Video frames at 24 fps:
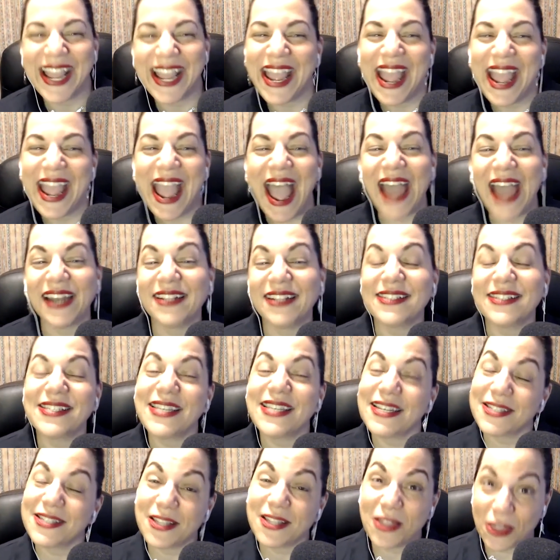And in
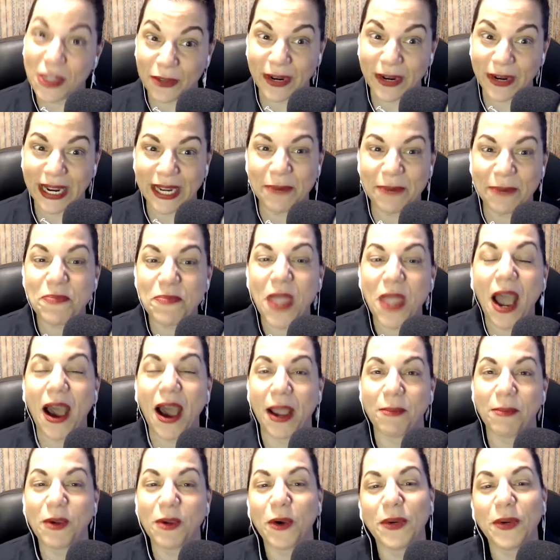season 3,
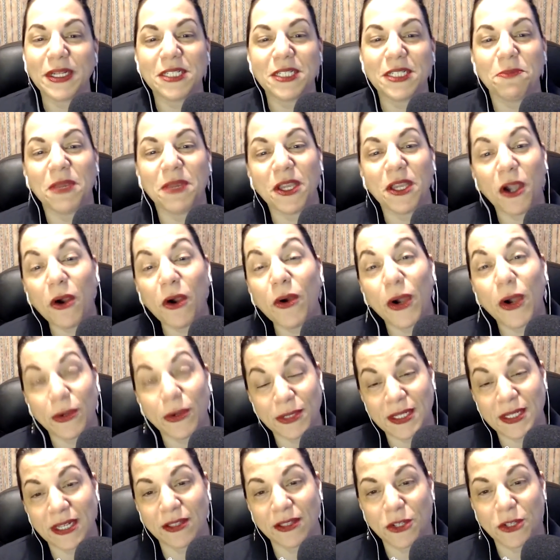I'm going to be
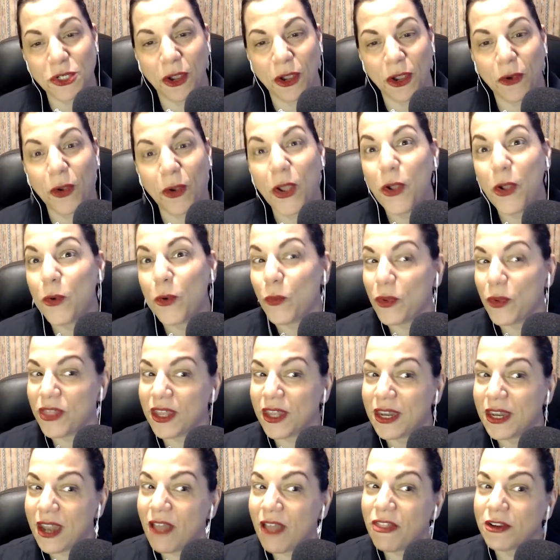co-hosting the show with
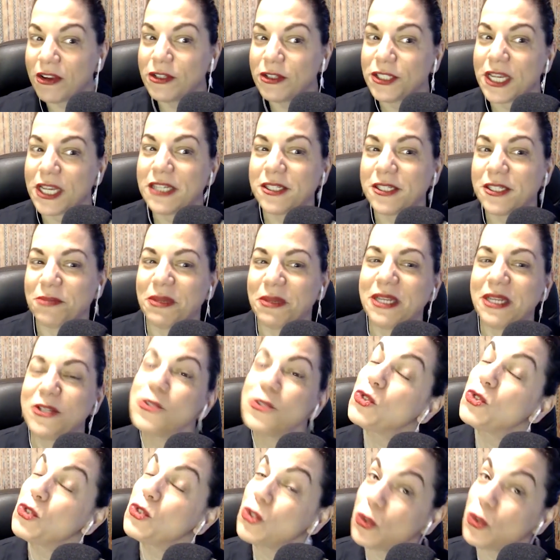another gentleman
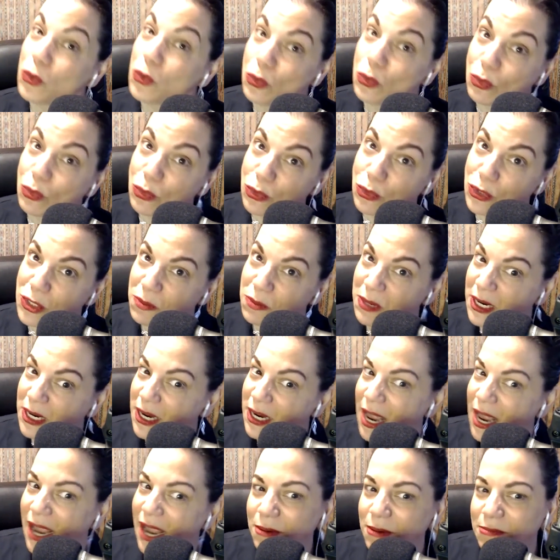soon to be
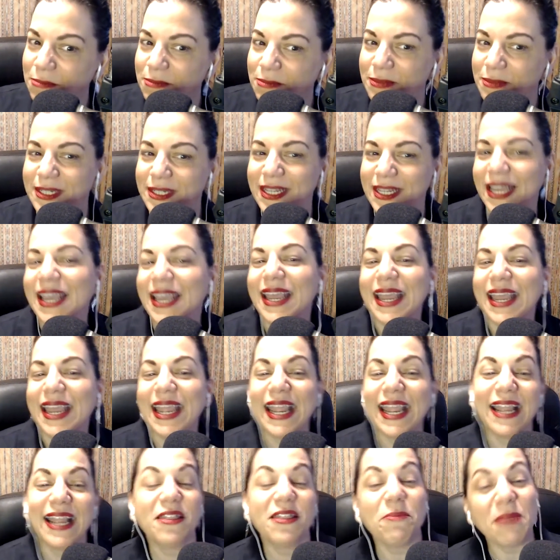named.
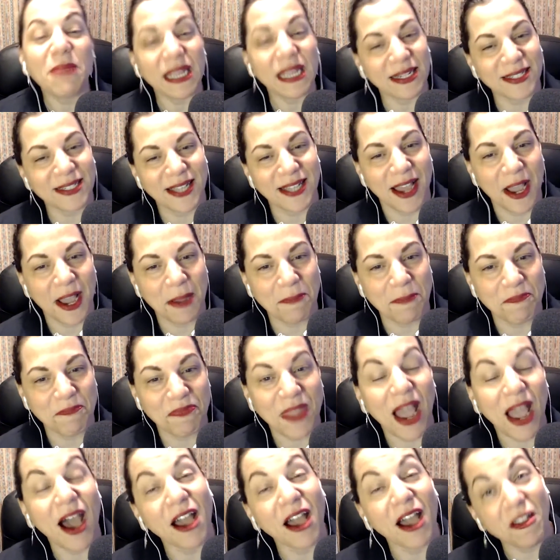In the meantime,
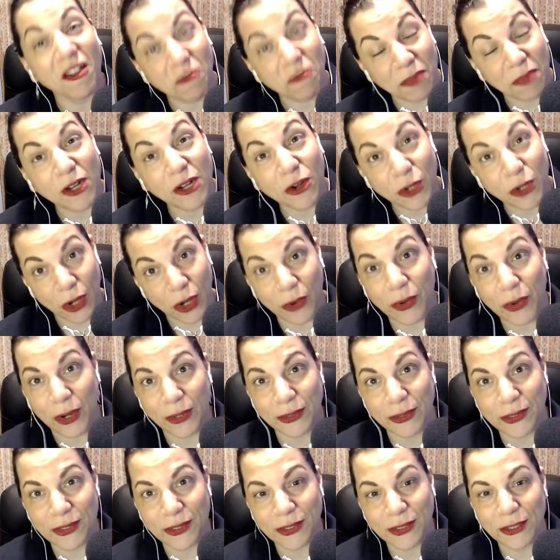I've been your
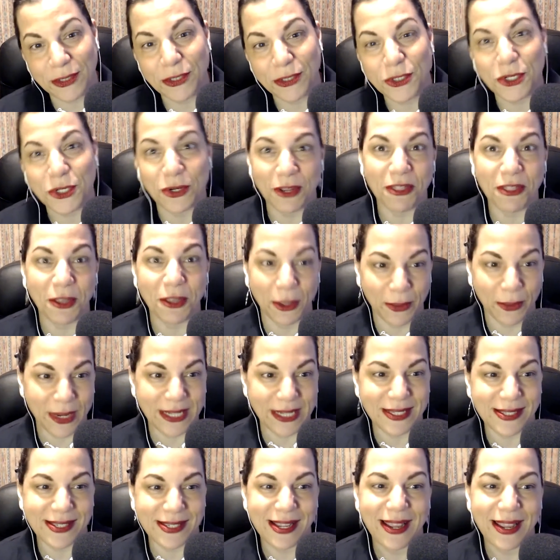co-host, Judith
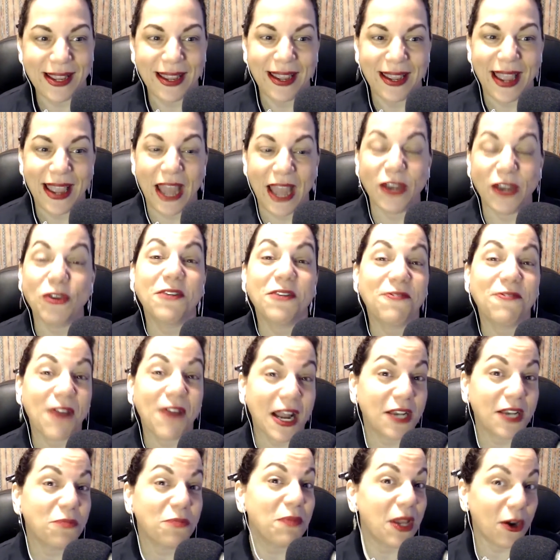Lewis, and you can
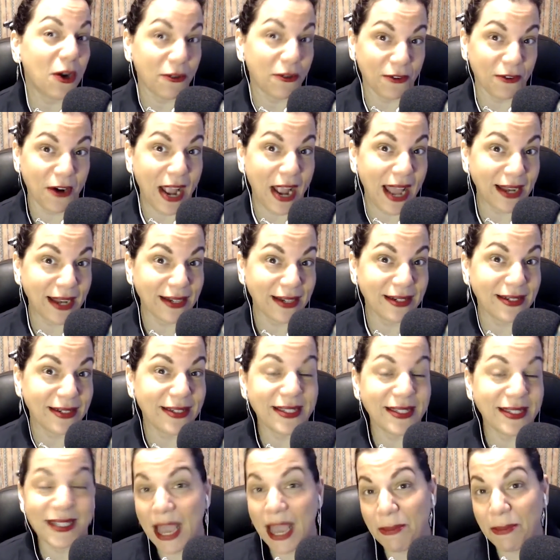find me over at
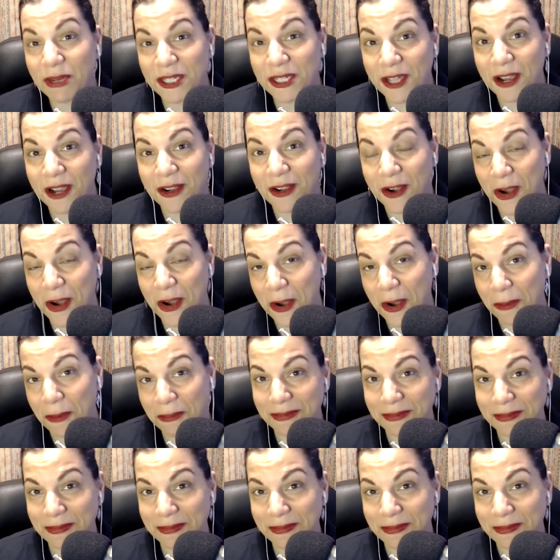decapit.com.